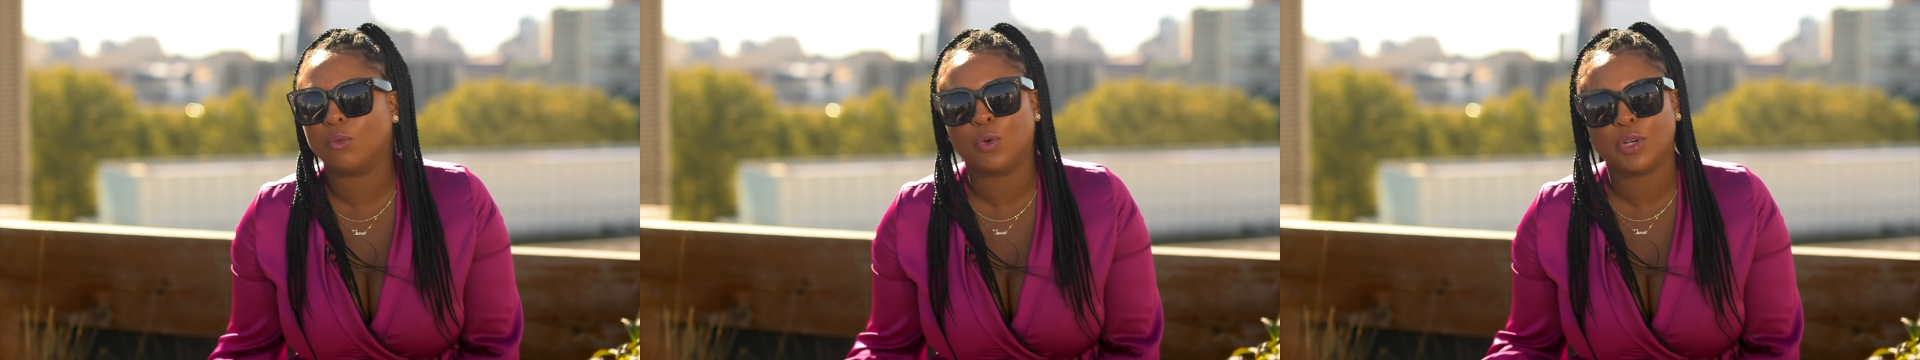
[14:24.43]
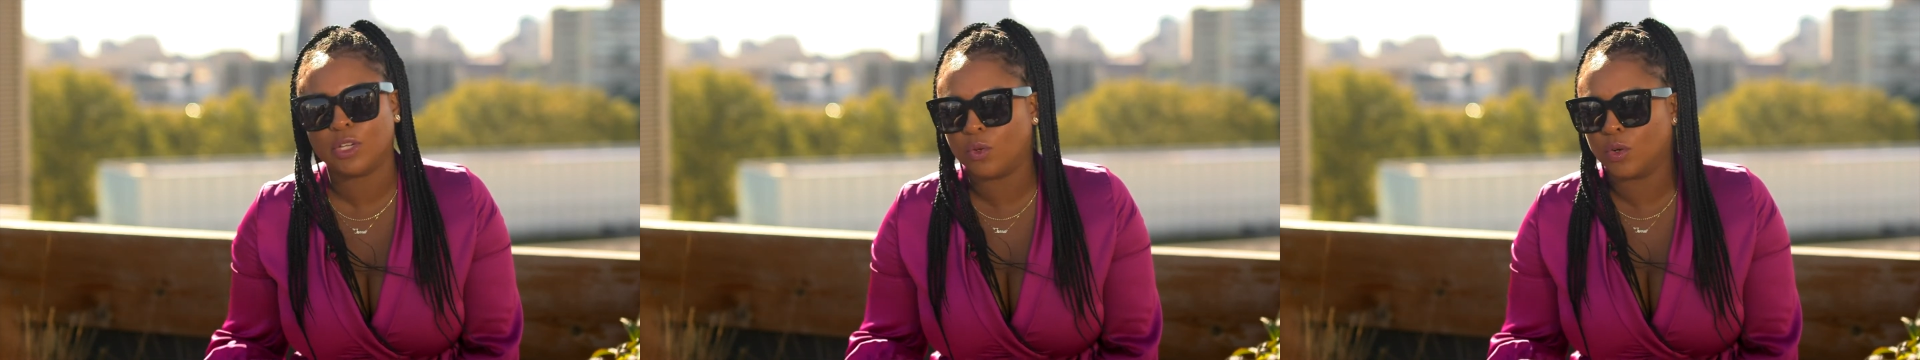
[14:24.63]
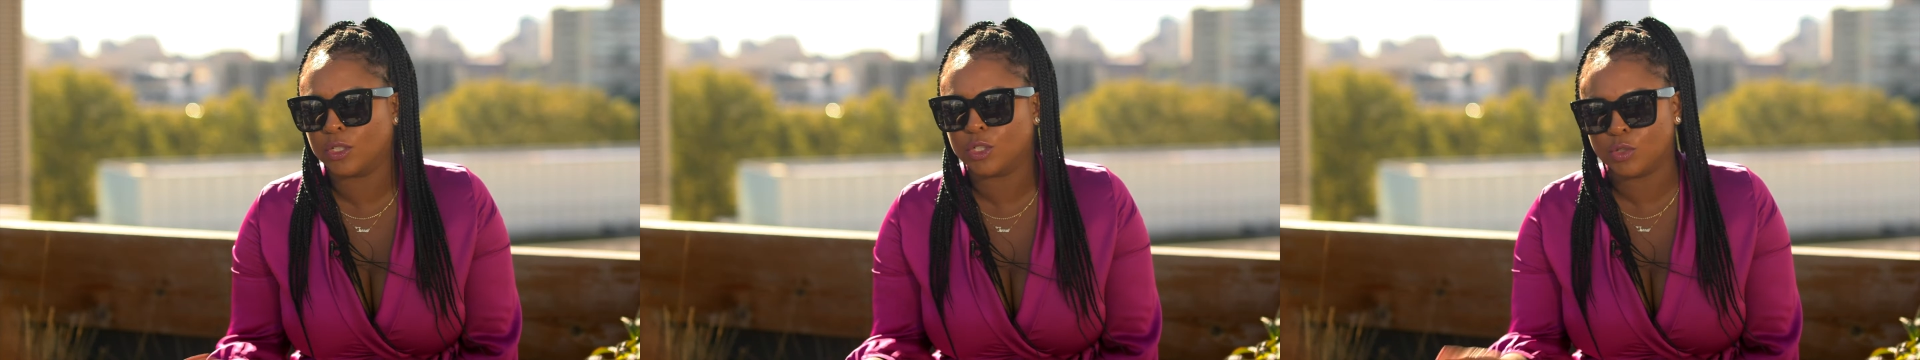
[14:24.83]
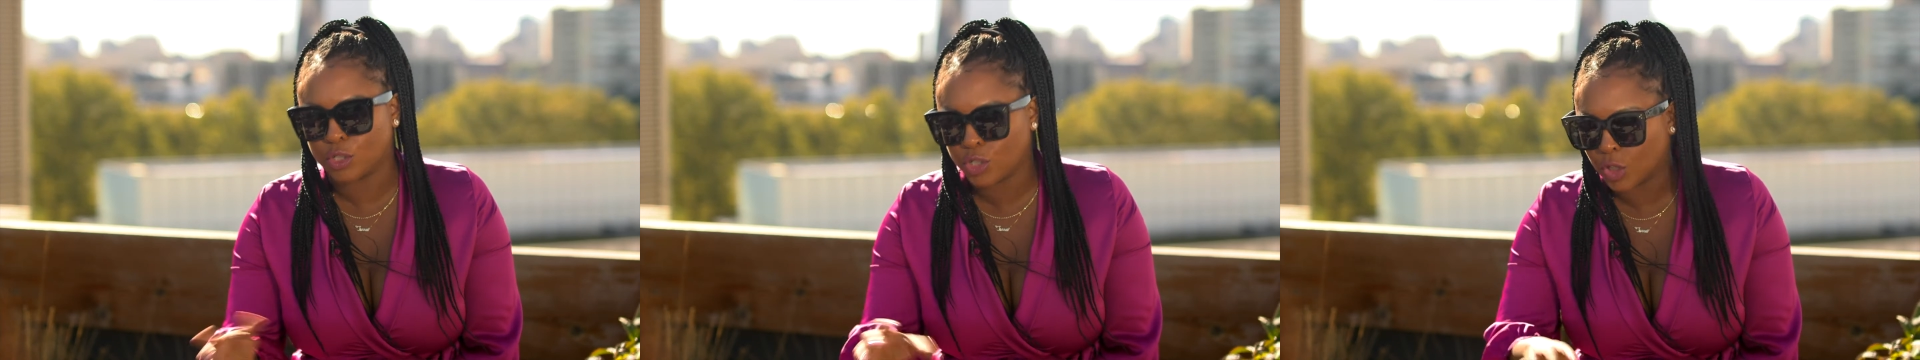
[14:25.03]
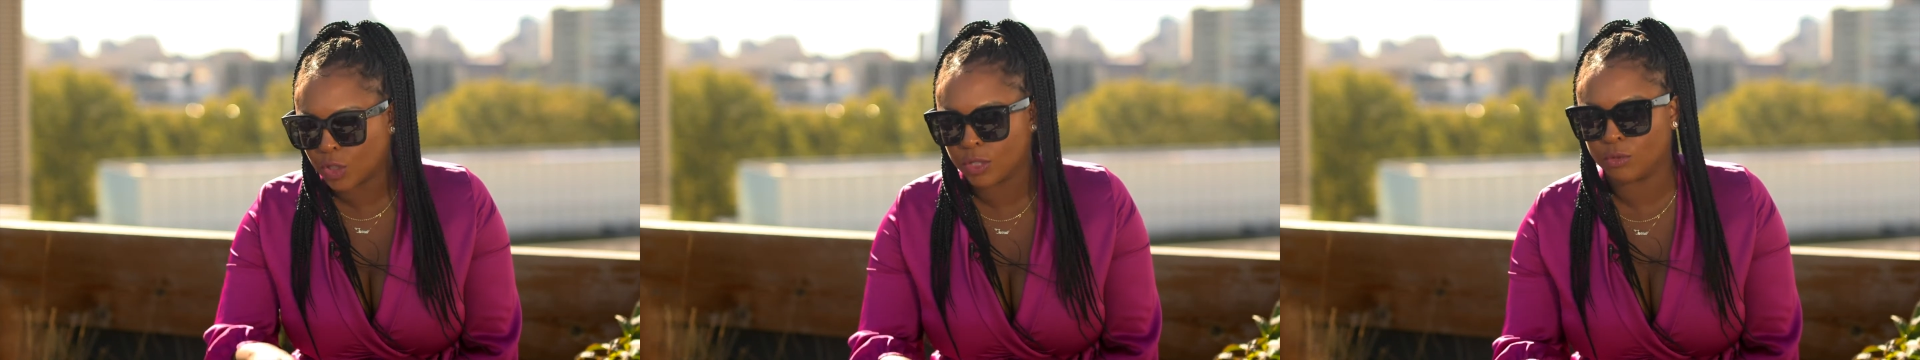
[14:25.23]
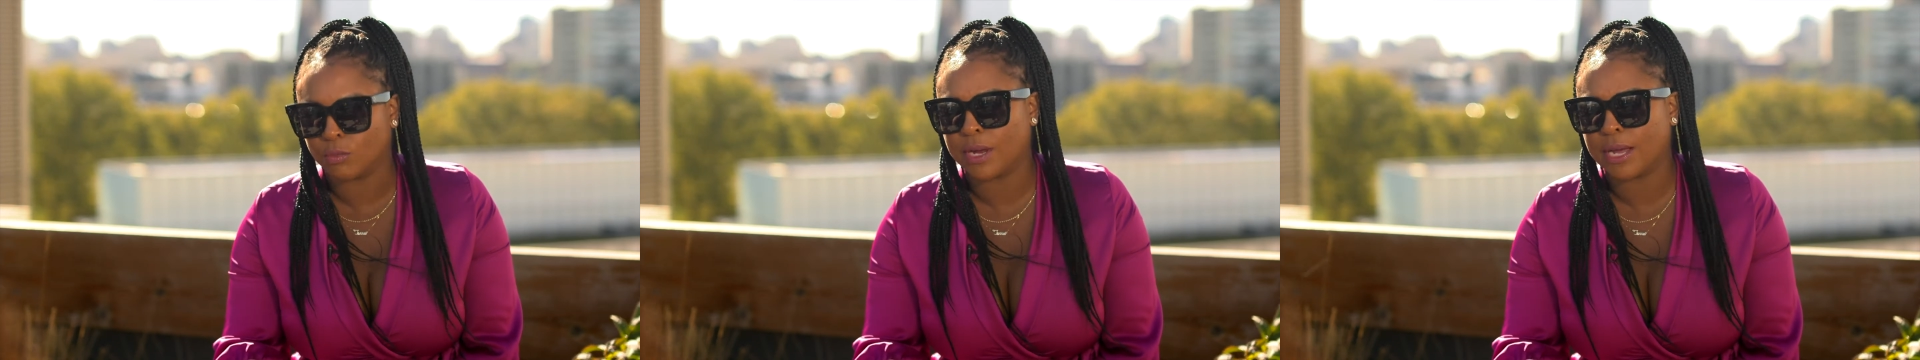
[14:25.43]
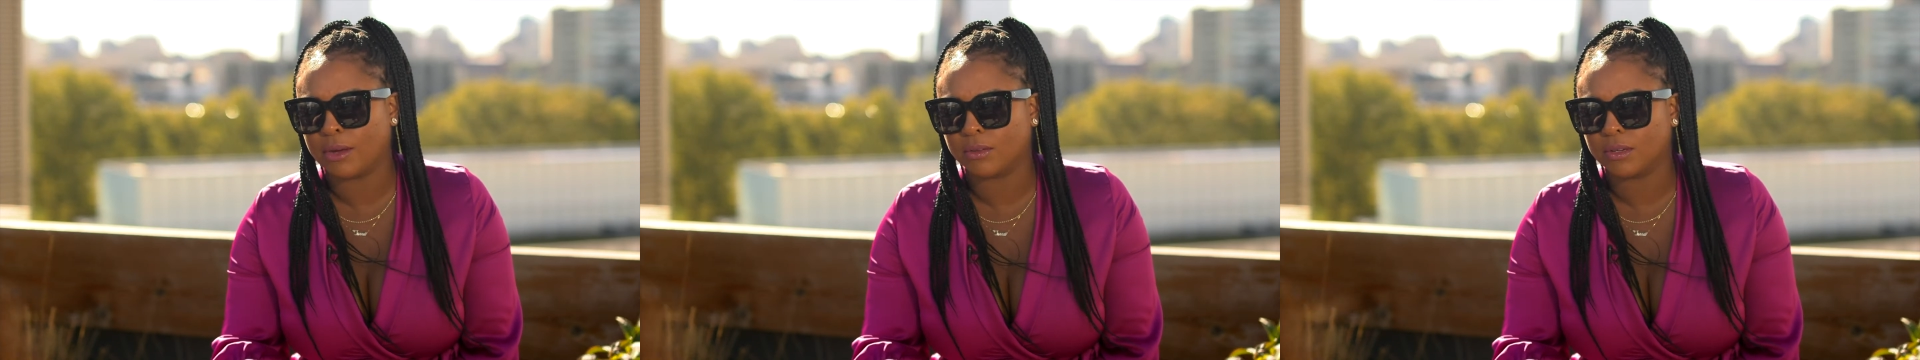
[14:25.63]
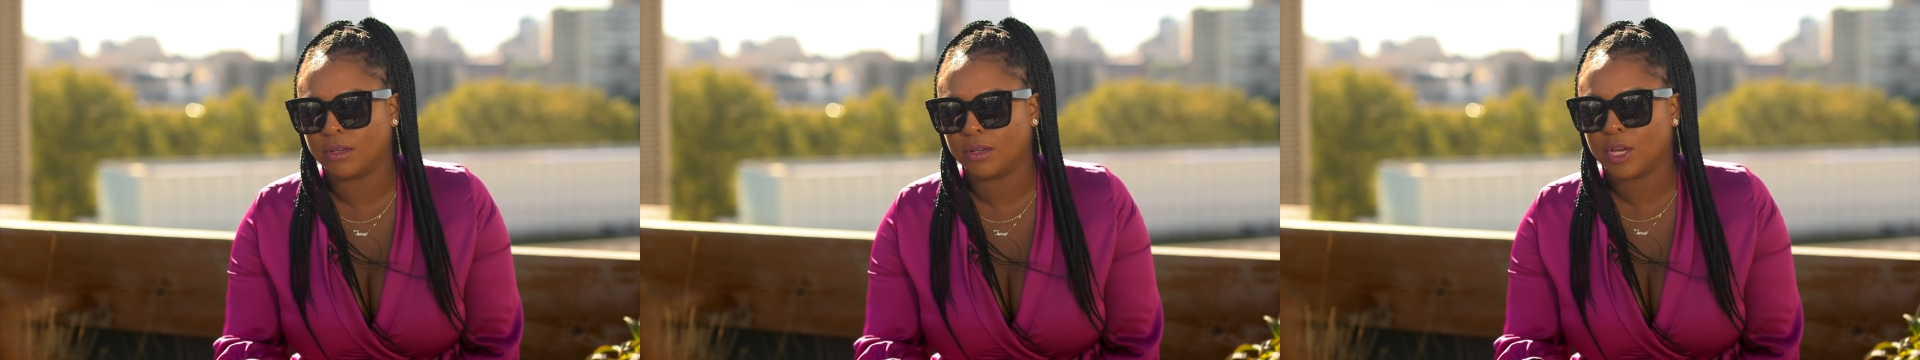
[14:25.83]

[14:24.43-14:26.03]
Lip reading: what are you going to do to turn it around?